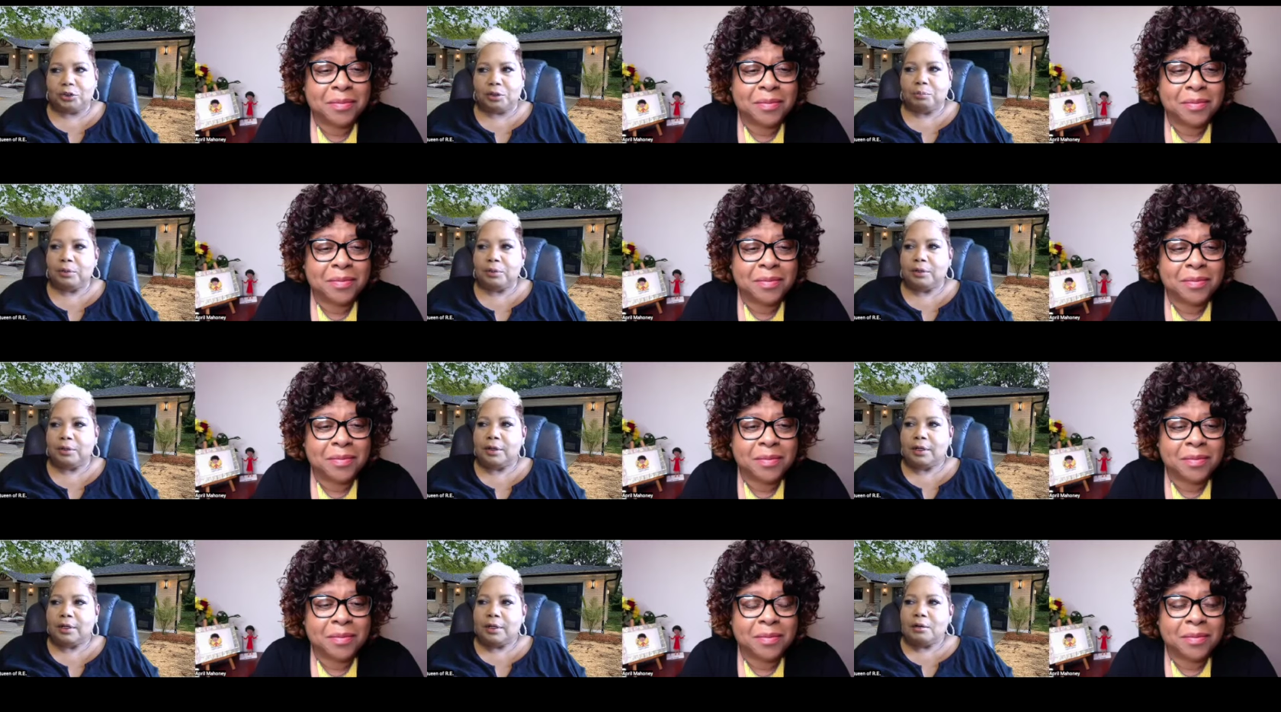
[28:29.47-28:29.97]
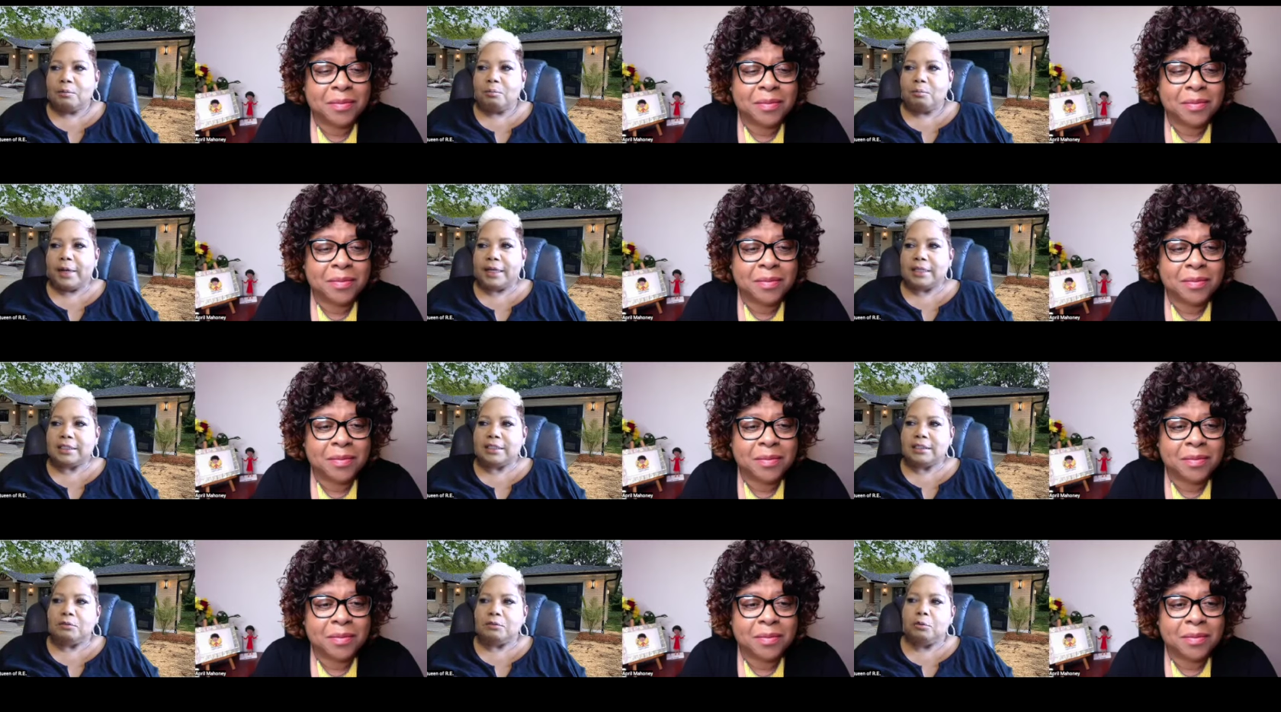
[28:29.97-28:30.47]
Speaker 1: But
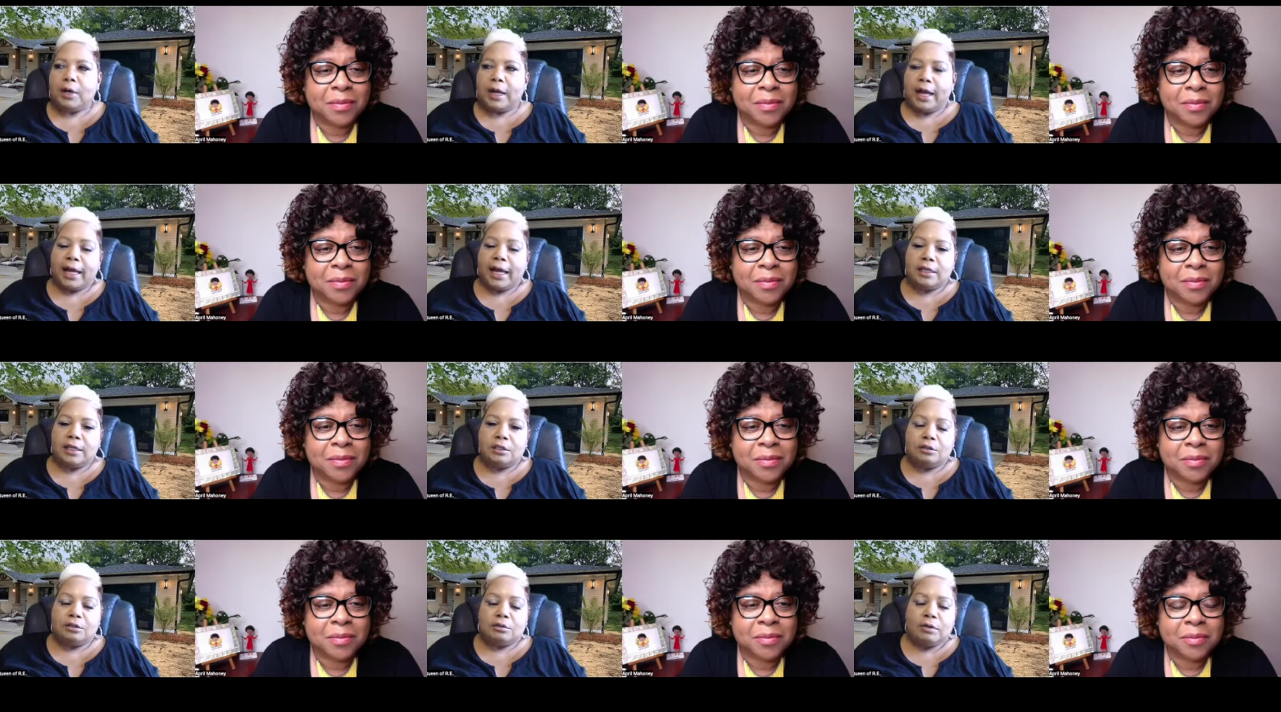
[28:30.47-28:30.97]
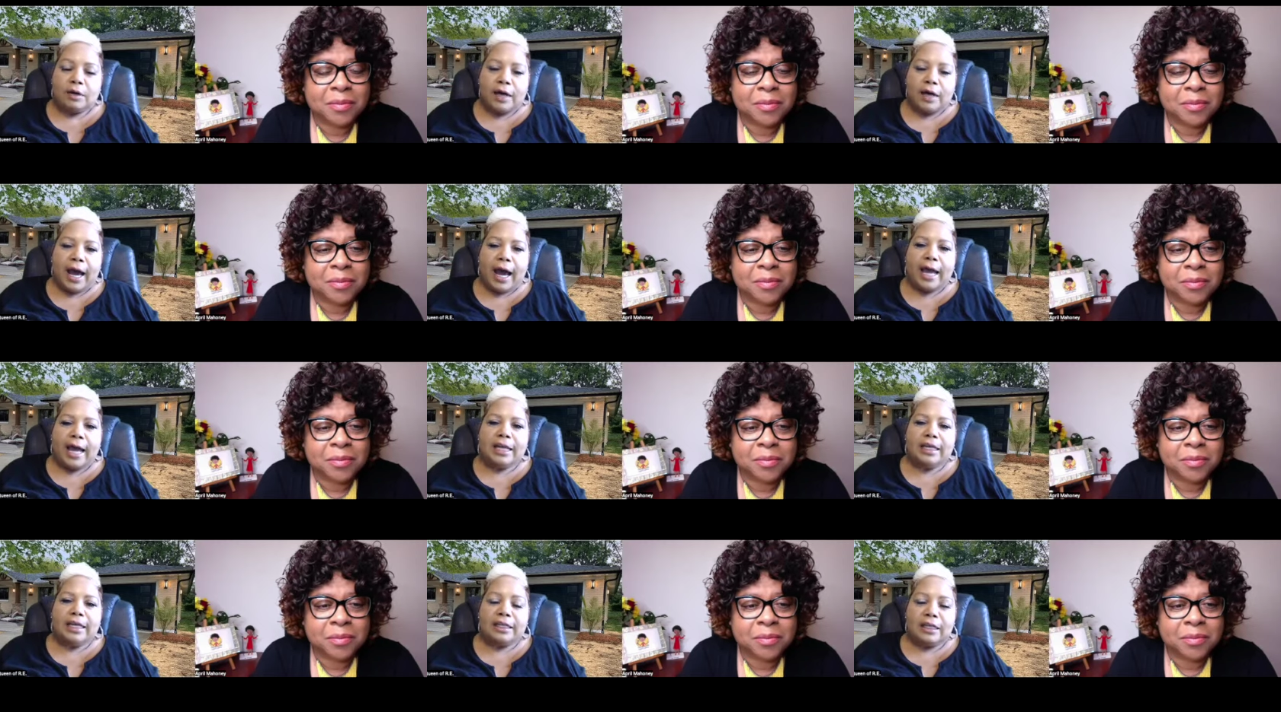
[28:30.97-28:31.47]
basically, what I do,
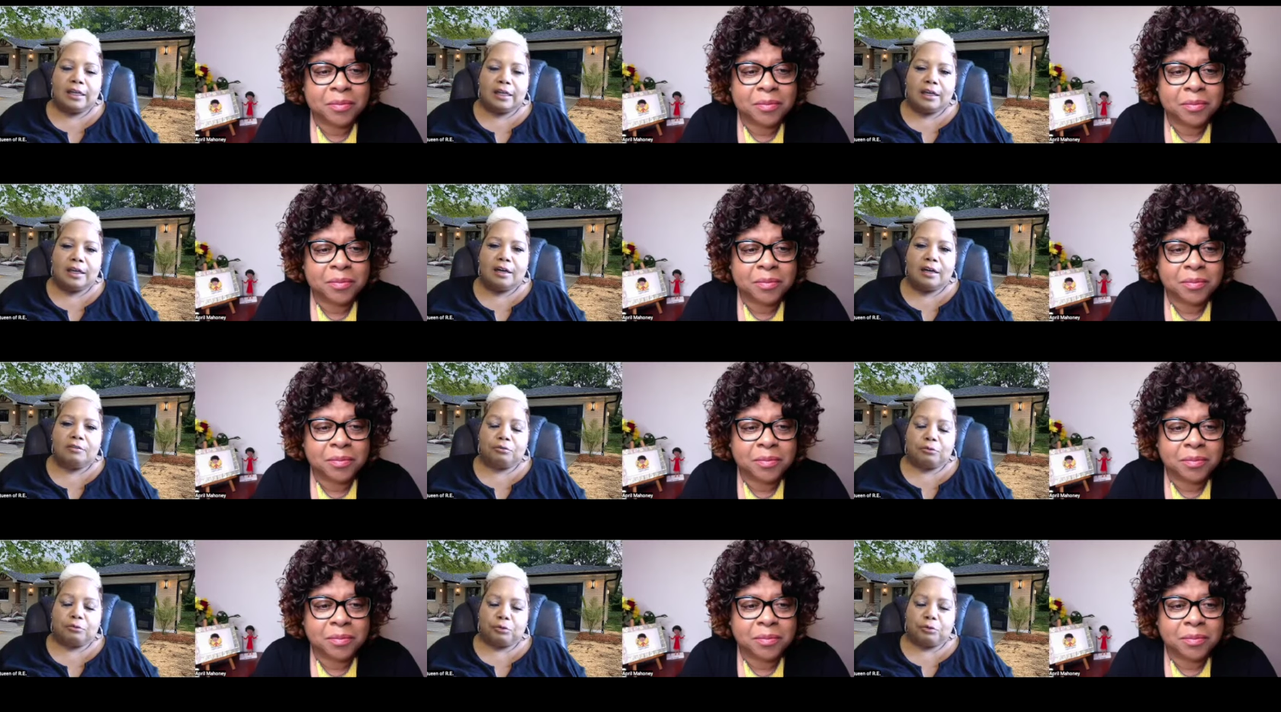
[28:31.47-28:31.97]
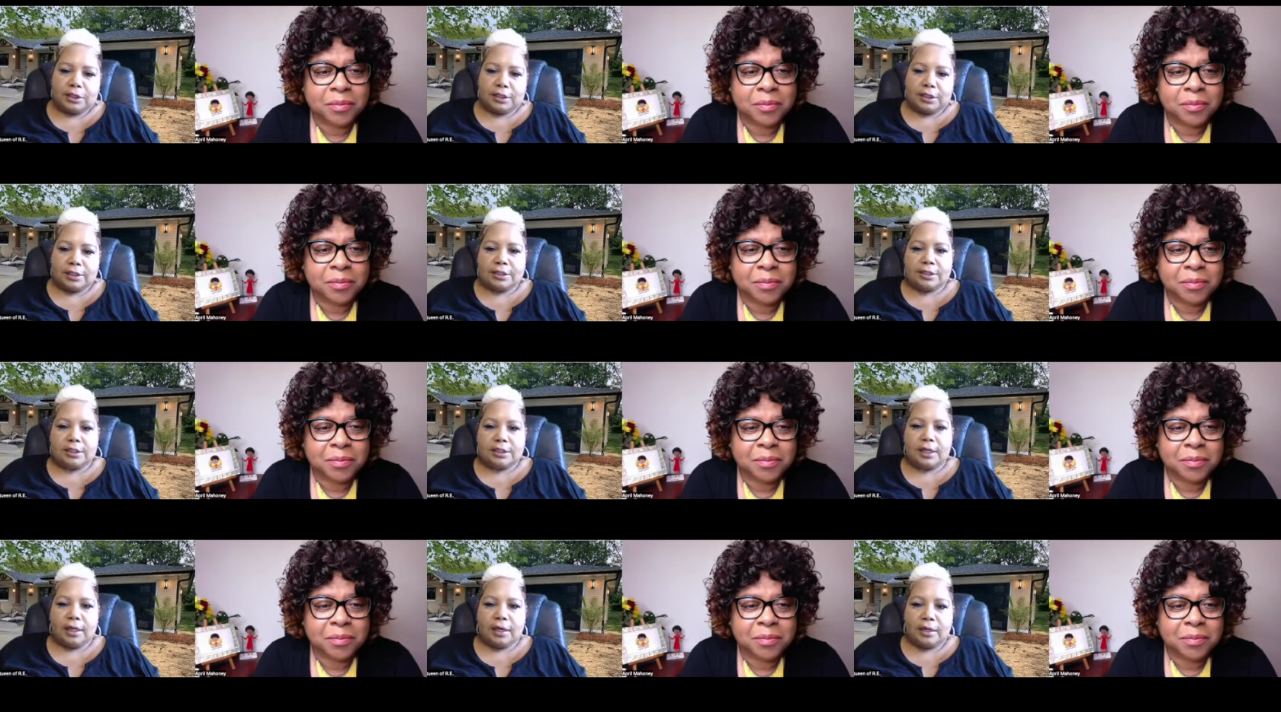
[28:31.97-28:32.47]
I love real
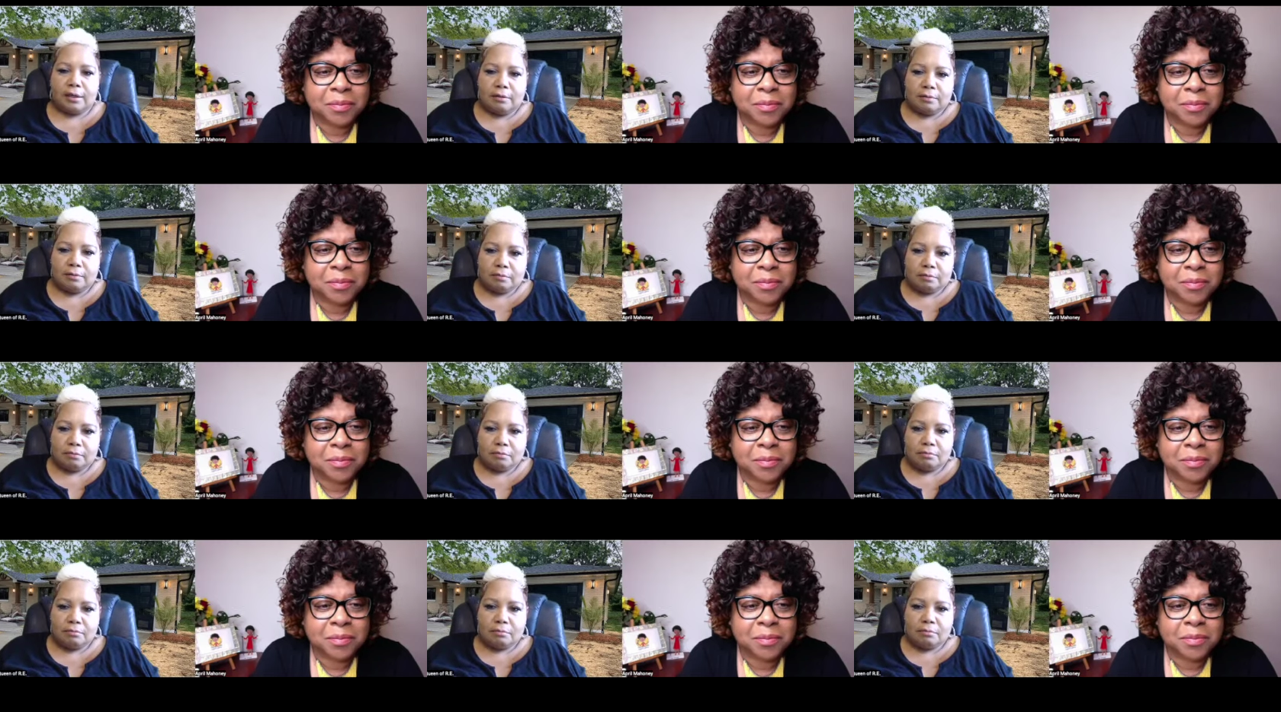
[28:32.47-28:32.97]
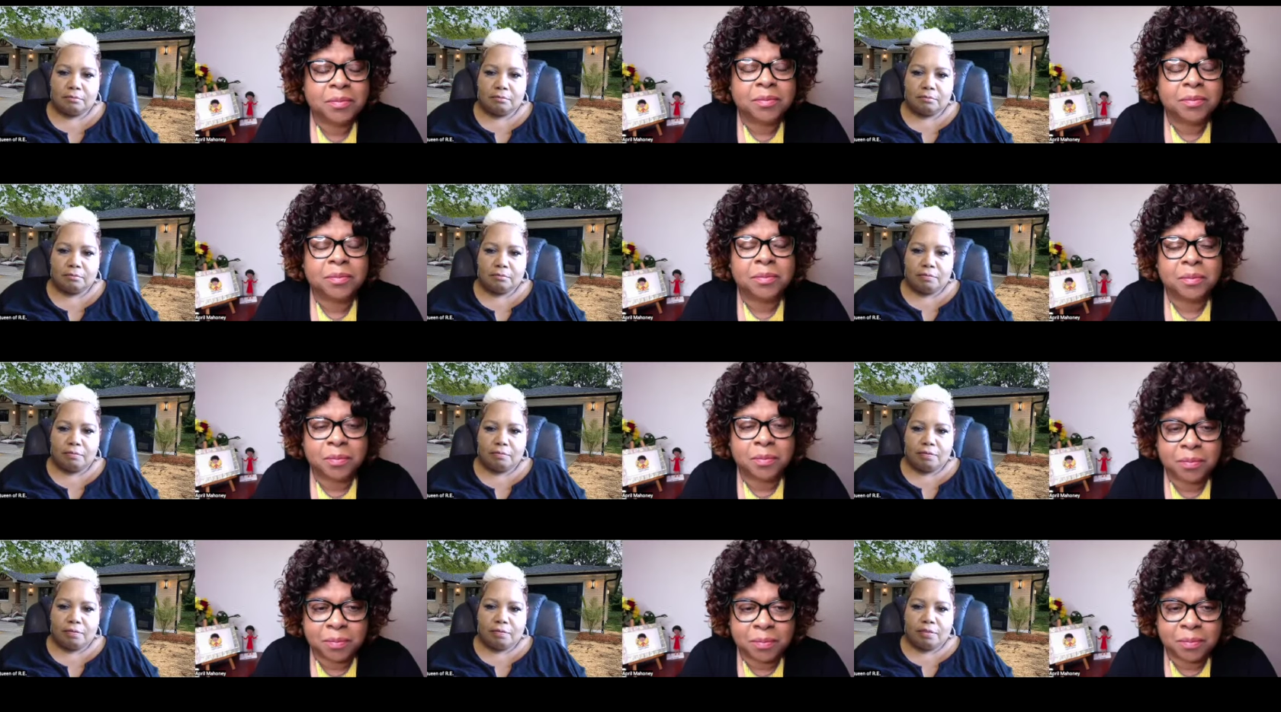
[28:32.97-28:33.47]
estate.
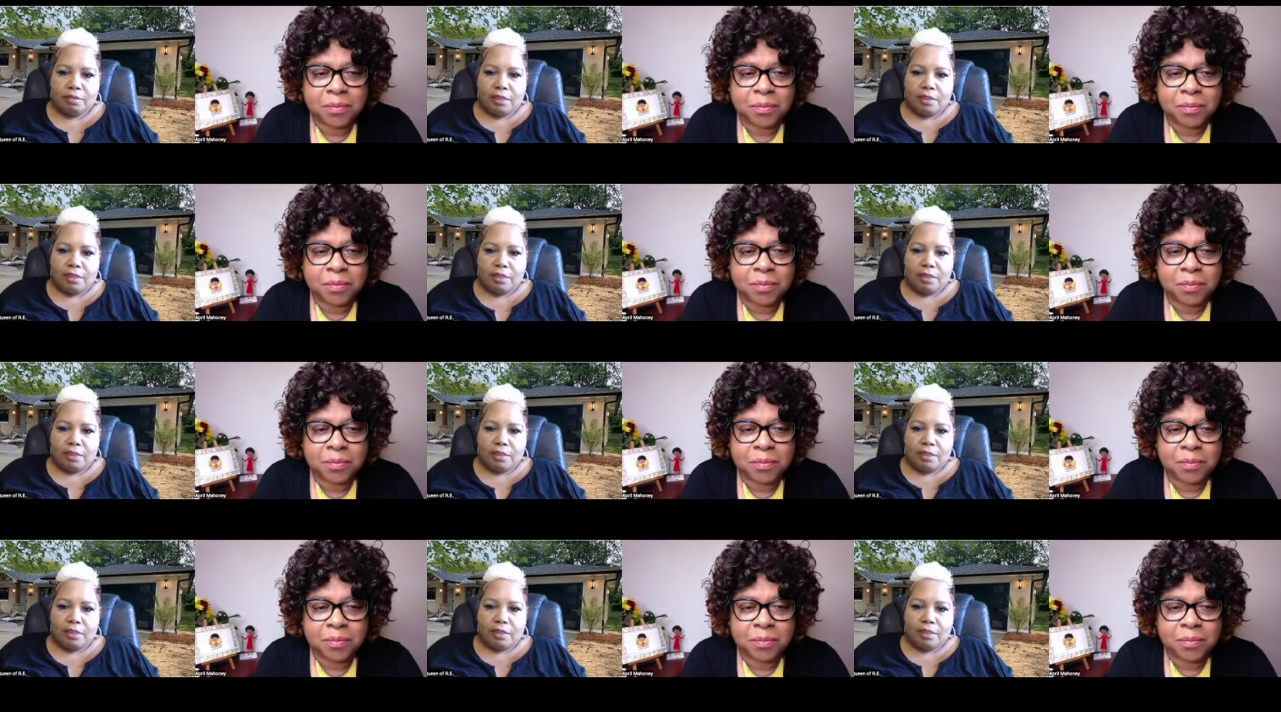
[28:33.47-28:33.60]
Mm-hmm.